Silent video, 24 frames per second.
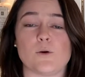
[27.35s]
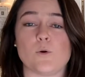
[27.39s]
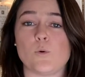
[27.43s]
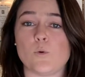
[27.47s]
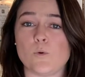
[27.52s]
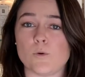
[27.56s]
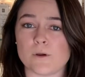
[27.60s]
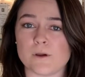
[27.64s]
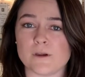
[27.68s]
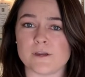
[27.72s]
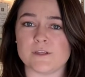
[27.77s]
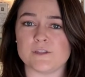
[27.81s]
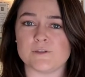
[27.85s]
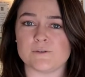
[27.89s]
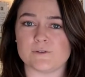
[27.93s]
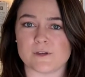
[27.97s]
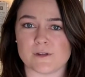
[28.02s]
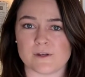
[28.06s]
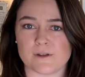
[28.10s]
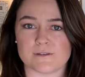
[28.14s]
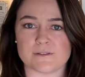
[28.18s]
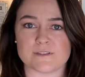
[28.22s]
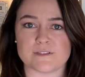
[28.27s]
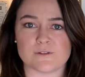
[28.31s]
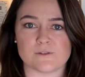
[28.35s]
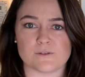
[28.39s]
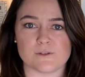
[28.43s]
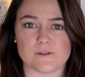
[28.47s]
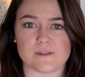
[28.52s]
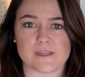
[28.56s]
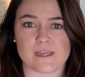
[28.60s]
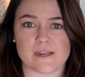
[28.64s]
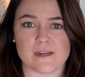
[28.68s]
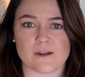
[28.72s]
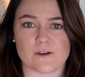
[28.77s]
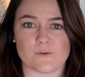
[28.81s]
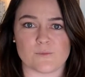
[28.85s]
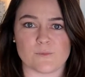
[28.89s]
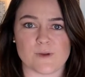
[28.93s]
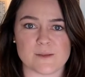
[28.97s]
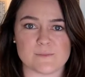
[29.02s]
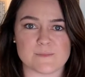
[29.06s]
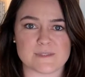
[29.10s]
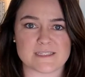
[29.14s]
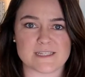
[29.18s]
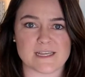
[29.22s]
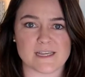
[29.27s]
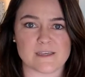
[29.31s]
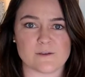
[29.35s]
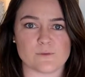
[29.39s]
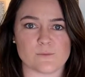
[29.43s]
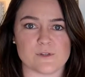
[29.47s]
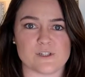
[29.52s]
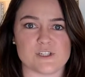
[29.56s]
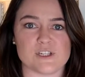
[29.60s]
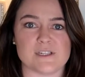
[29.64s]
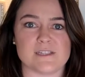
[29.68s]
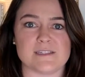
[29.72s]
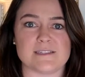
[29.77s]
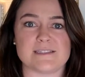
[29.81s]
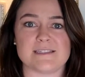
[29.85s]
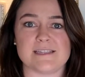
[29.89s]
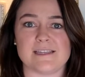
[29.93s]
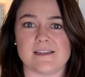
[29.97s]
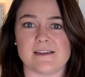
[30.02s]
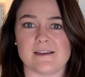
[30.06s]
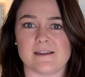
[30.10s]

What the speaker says: or you can also look at our website, which is